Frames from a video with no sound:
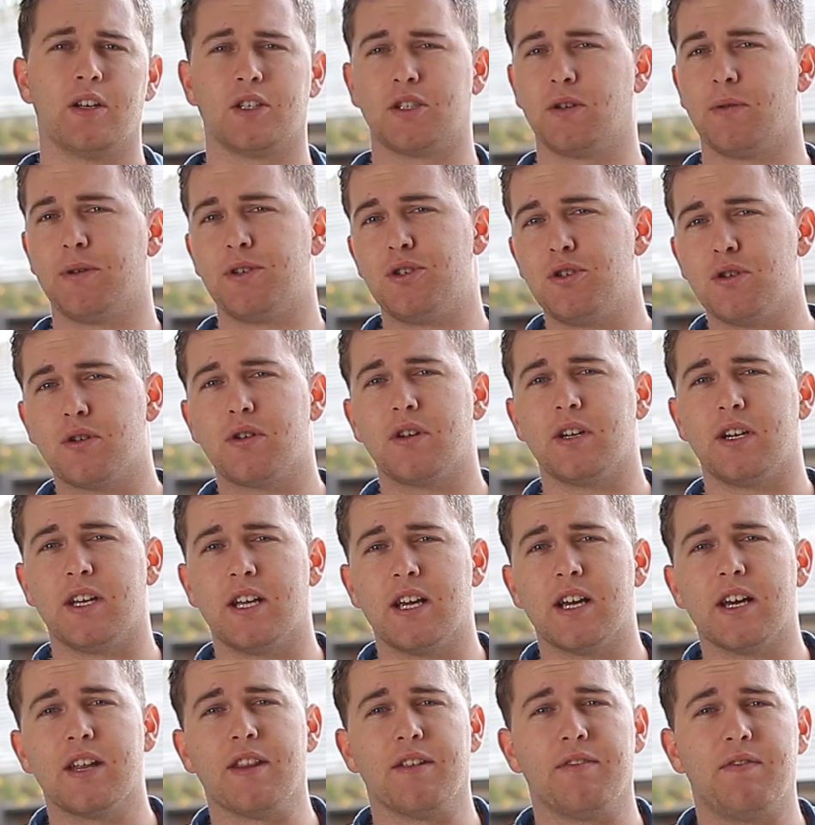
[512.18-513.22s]
So as you could
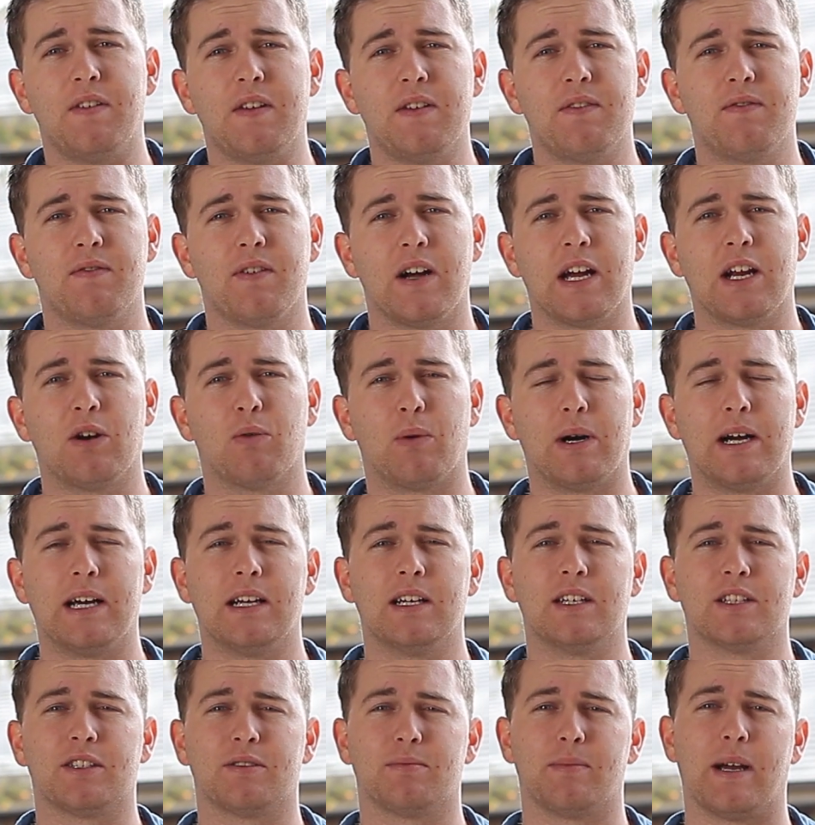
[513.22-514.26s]
hear, the Fifine
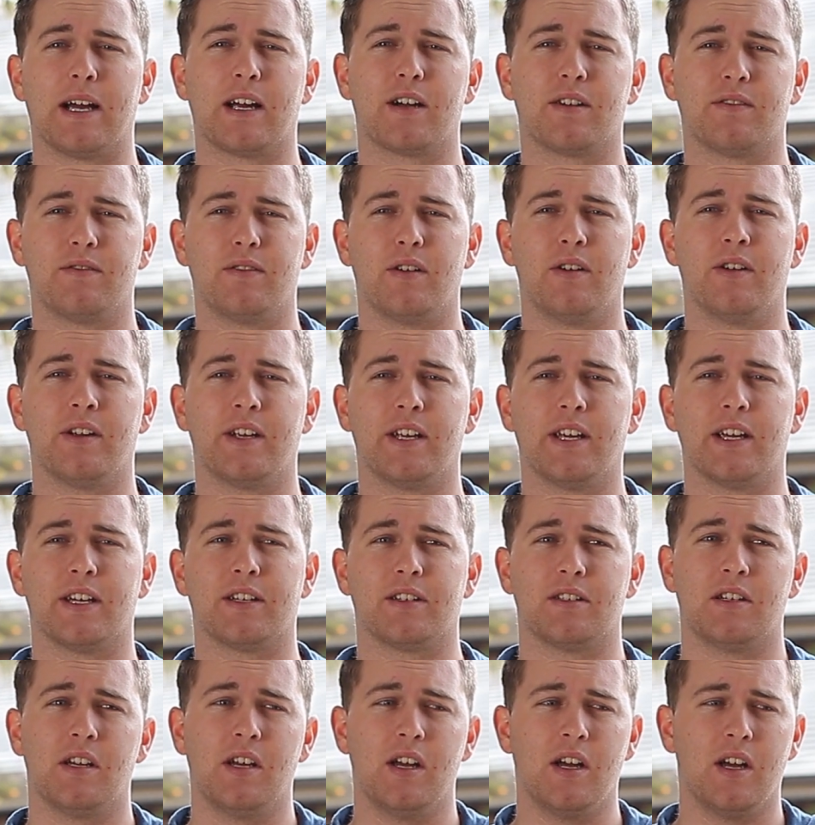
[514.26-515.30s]
Wireless Microphone
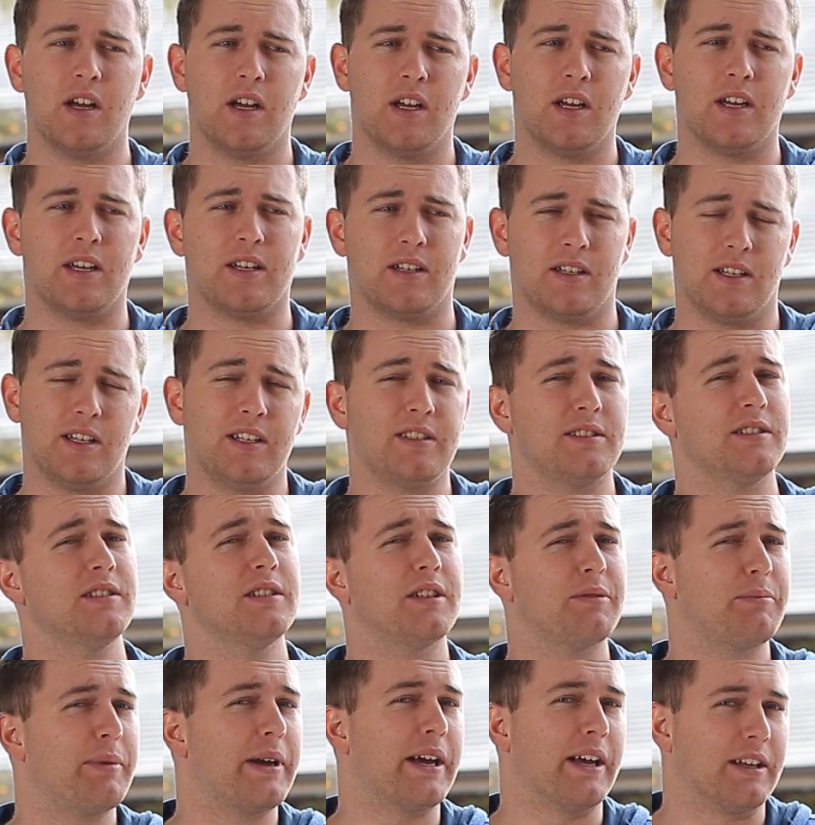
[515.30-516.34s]
Kit
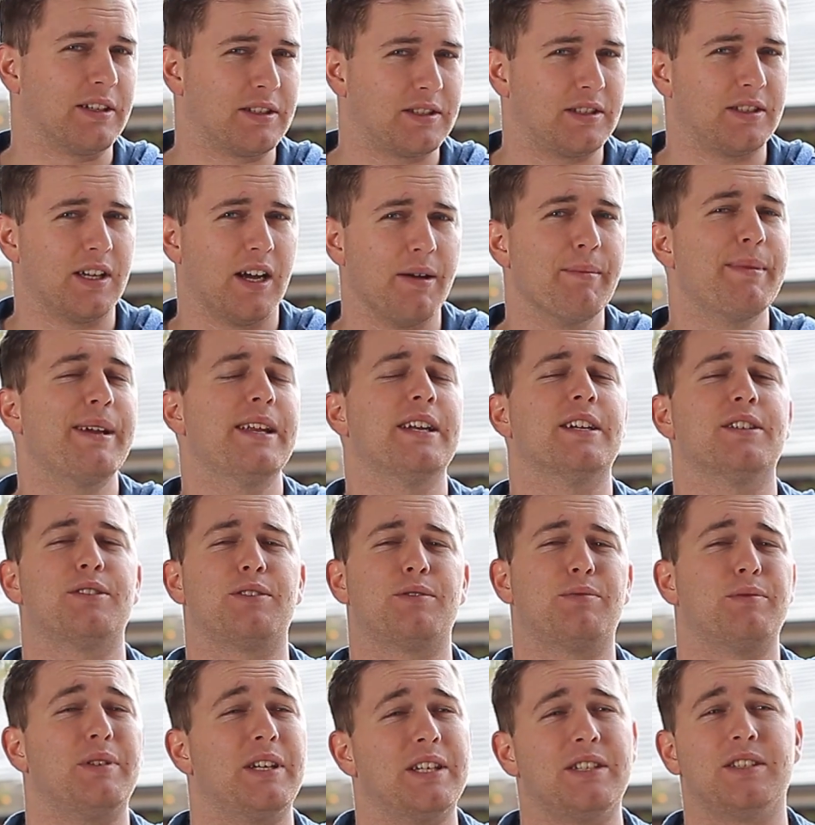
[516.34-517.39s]
isn't the best. I mean,
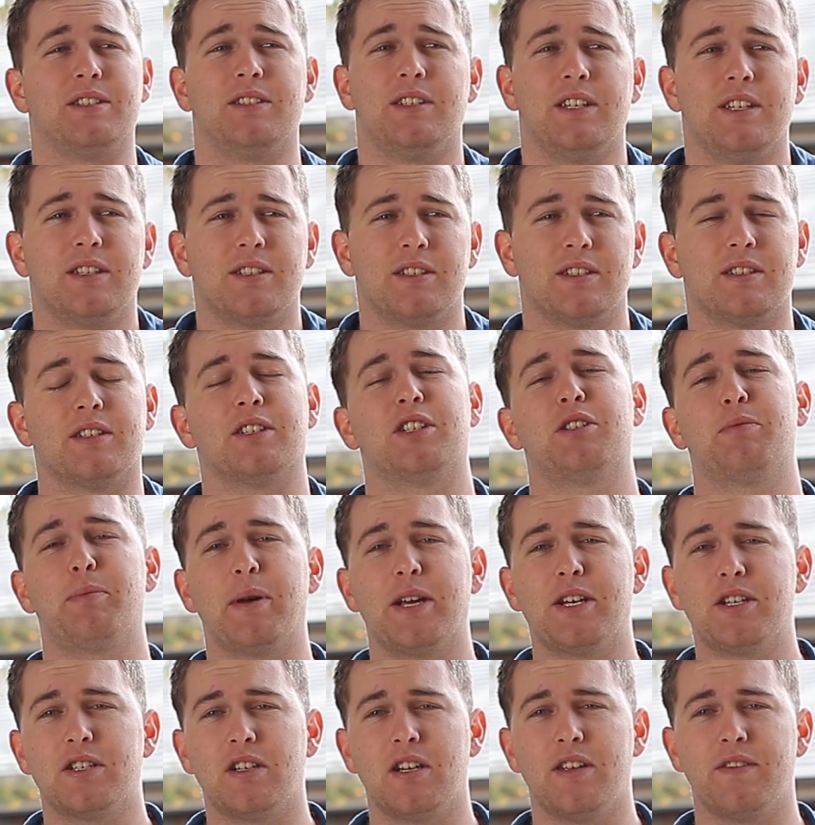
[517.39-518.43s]
it's decent,
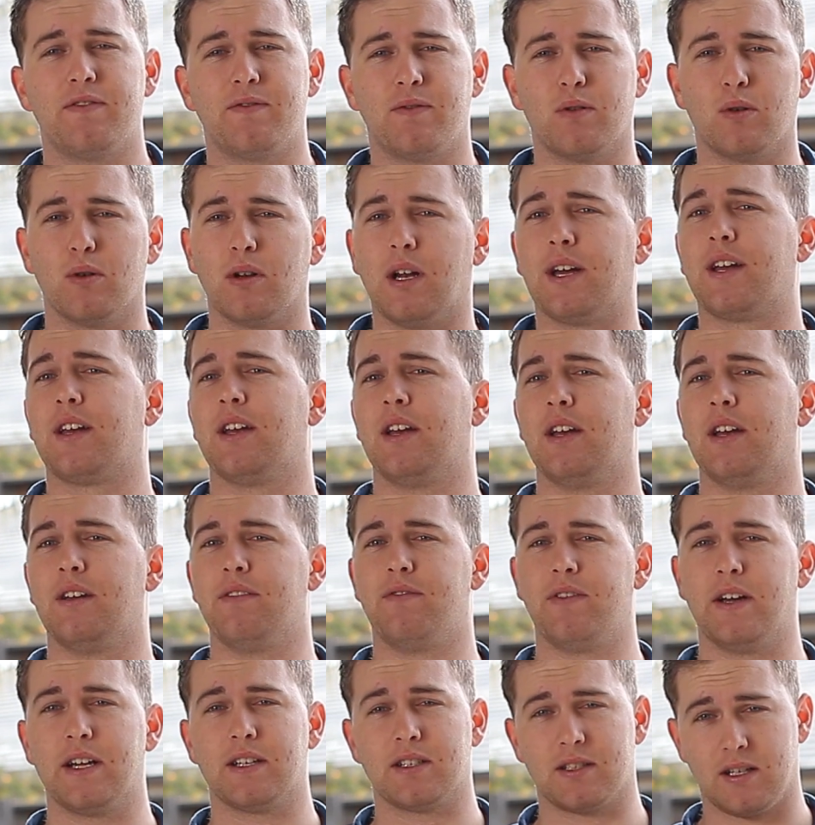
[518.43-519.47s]
especially for like
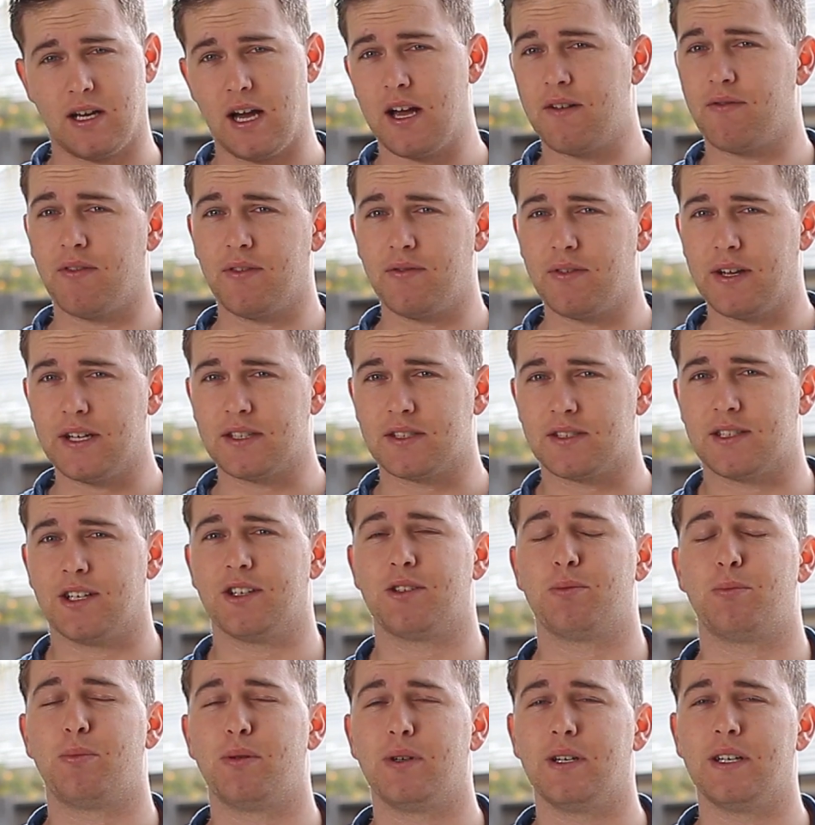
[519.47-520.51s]
events, live events.
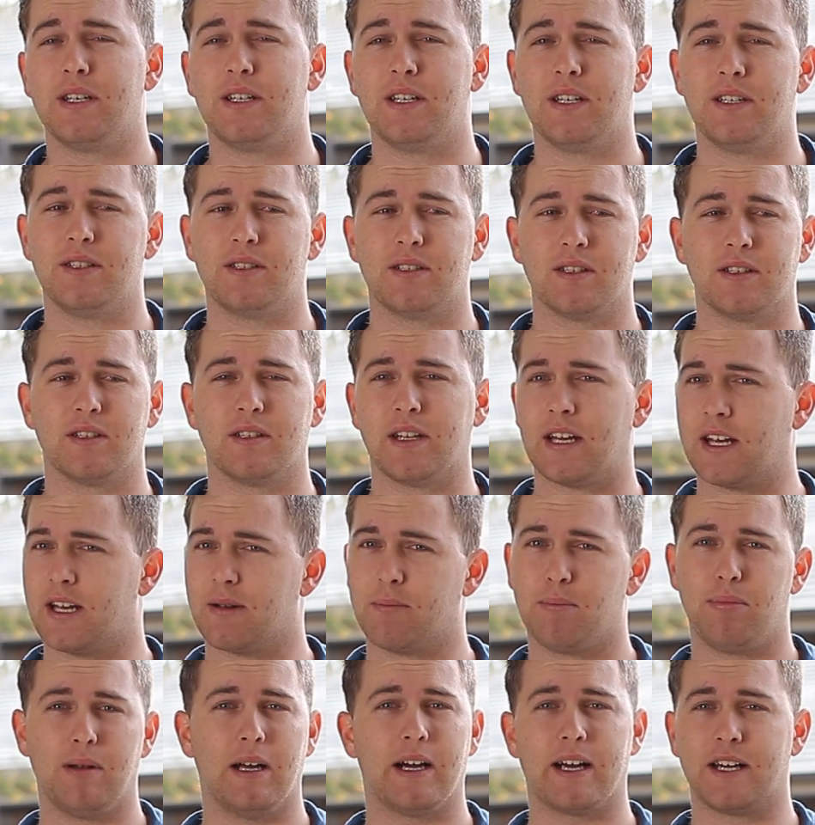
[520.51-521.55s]
That's pretty decent. They
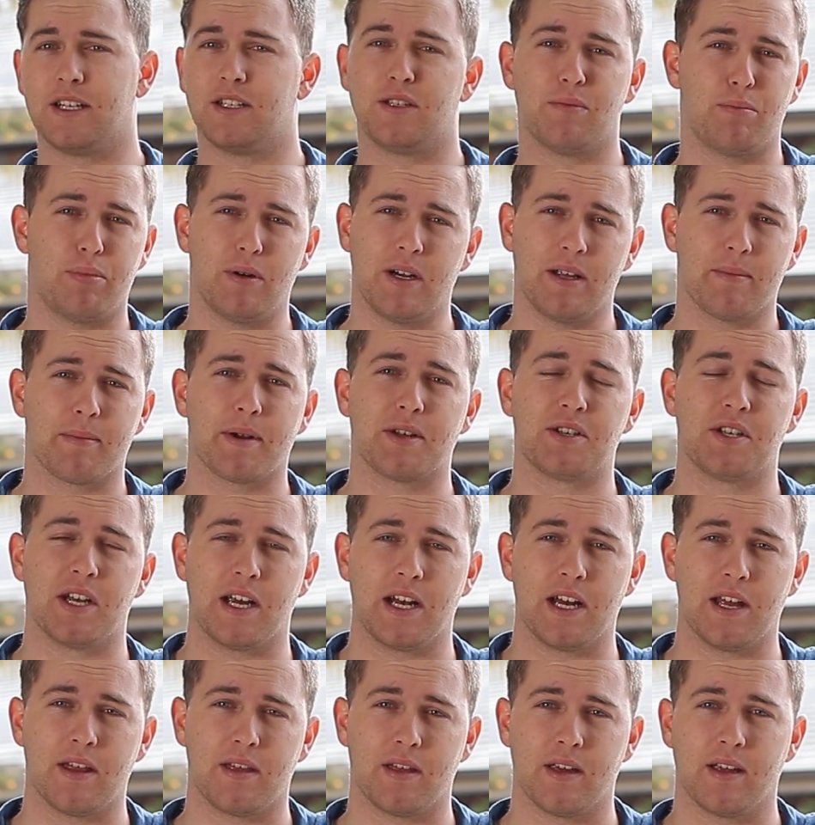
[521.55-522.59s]
can plug into pretty much
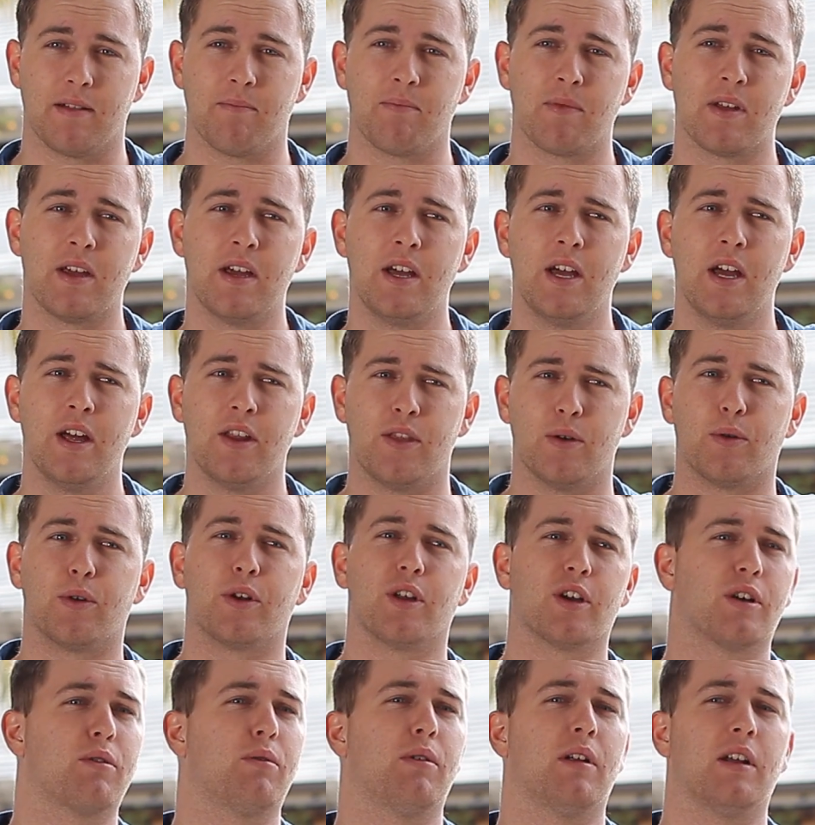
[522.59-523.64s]
anything. The
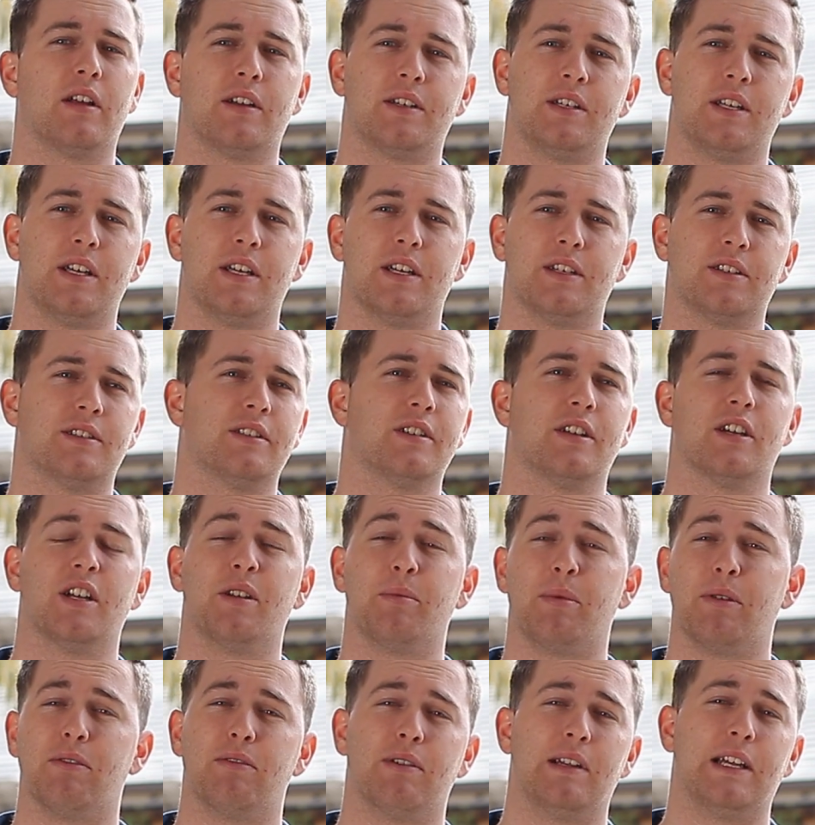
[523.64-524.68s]
audio quality isn't going
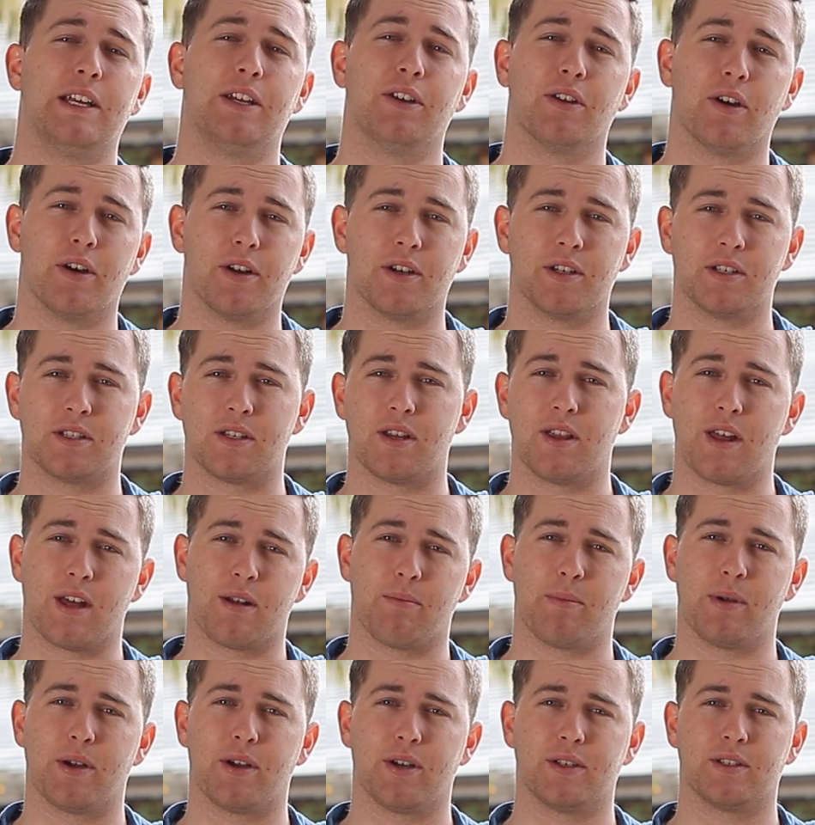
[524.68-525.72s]
to be really noticed
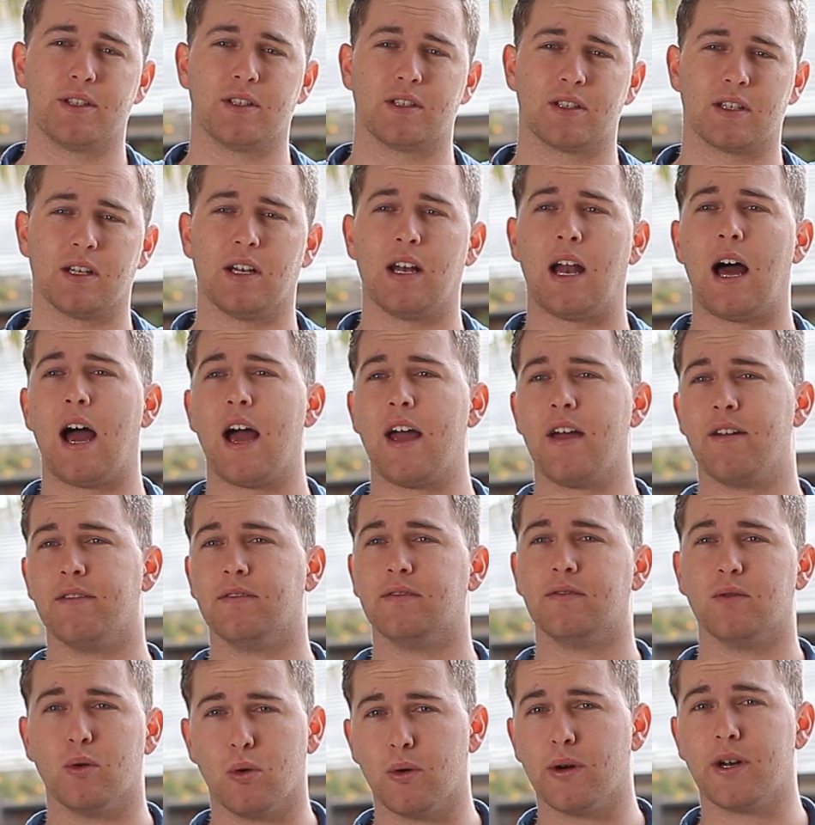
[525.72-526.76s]
then because it's
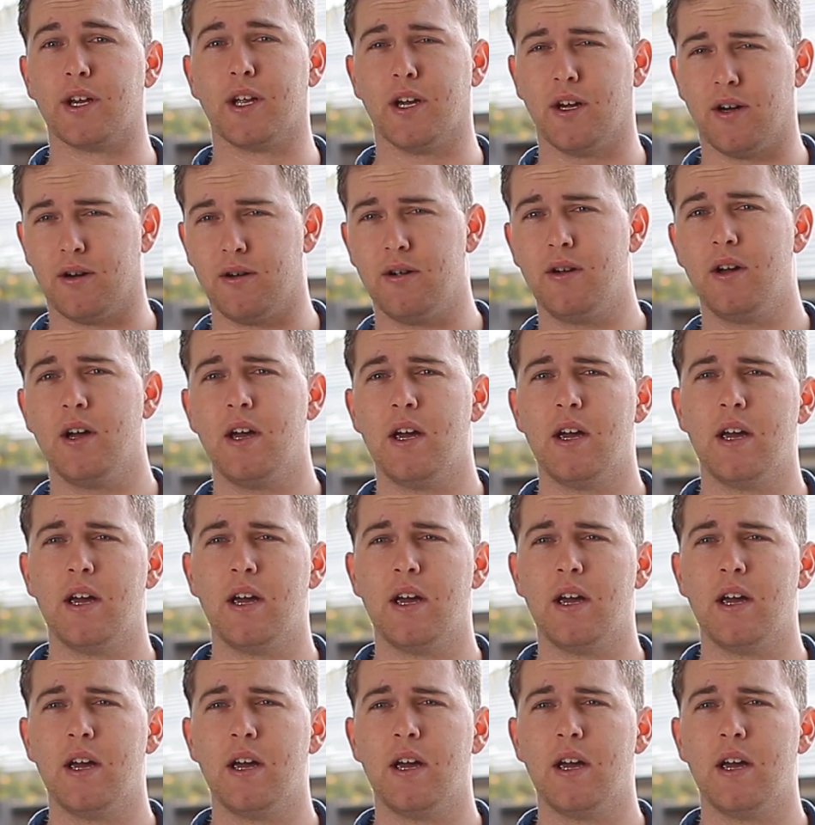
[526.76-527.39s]
live audio